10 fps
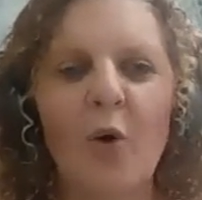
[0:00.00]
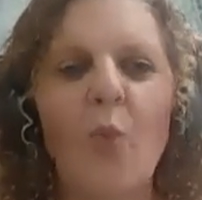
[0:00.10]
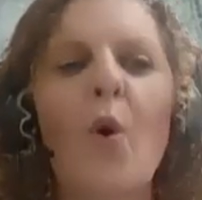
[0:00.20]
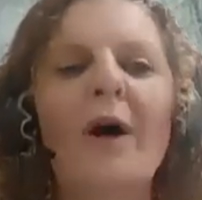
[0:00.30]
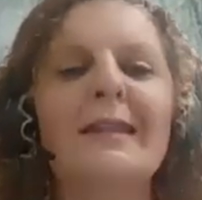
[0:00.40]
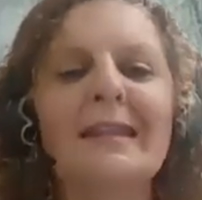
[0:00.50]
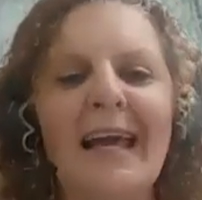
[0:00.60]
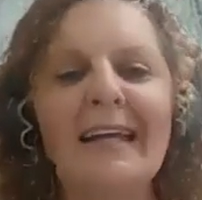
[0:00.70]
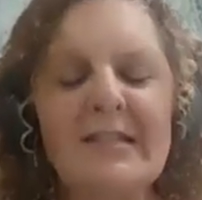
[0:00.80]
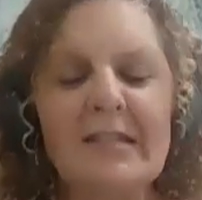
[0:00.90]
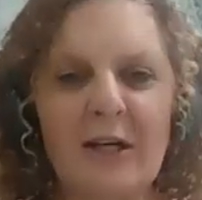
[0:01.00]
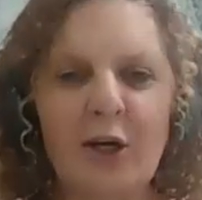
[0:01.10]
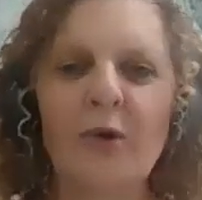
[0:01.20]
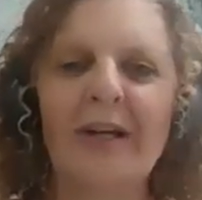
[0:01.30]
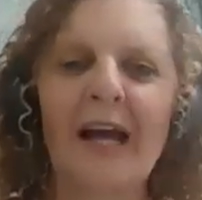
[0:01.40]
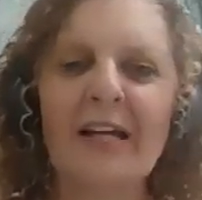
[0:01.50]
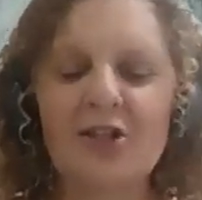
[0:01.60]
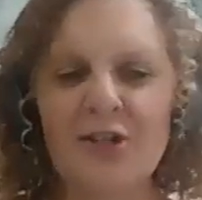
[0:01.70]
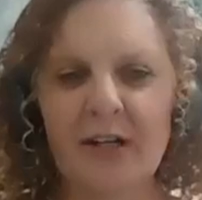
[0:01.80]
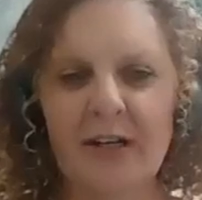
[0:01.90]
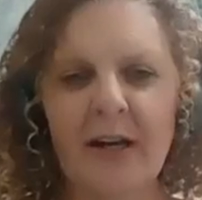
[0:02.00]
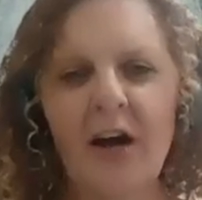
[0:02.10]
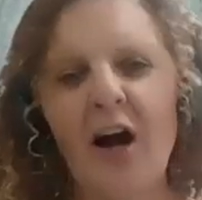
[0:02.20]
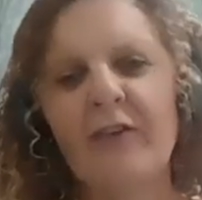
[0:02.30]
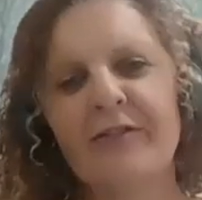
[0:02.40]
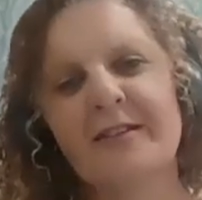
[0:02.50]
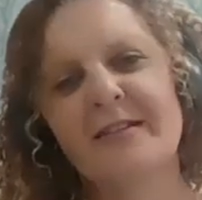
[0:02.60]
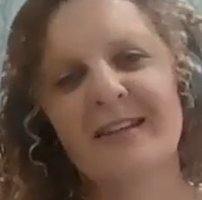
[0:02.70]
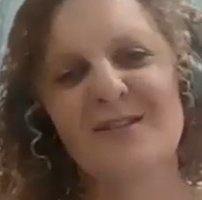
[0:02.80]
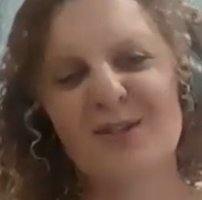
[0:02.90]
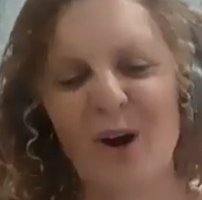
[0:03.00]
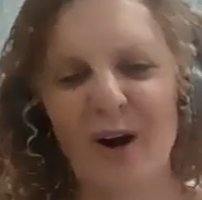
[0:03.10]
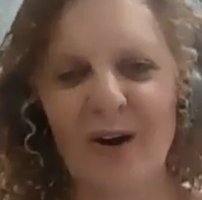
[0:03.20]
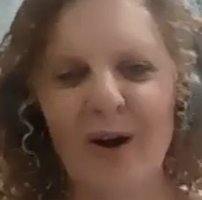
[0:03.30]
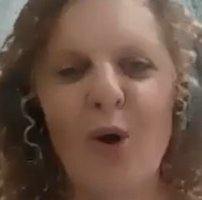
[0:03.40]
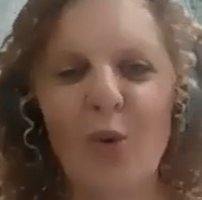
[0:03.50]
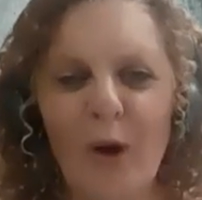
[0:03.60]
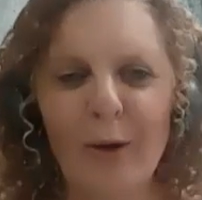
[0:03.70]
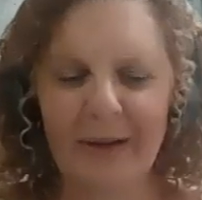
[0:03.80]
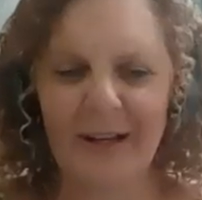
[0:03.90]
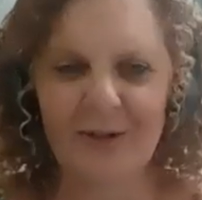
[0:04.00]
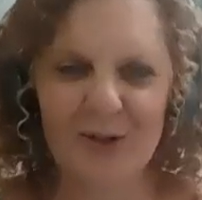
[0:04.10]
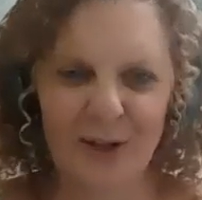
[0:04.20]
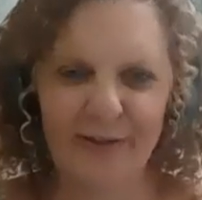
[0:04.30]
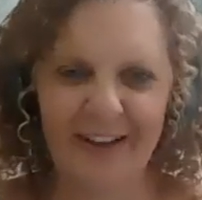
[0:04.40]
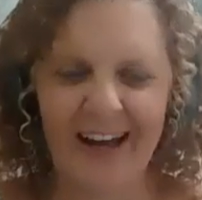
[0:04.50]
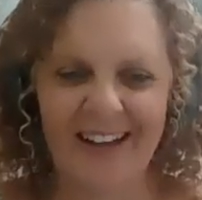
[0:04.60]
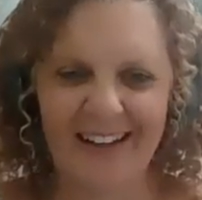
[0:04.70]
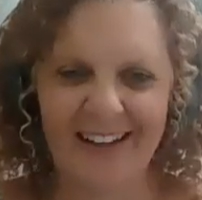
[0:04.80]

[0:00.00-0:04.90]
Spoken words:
what led to the creation of the 6-star well-being survey.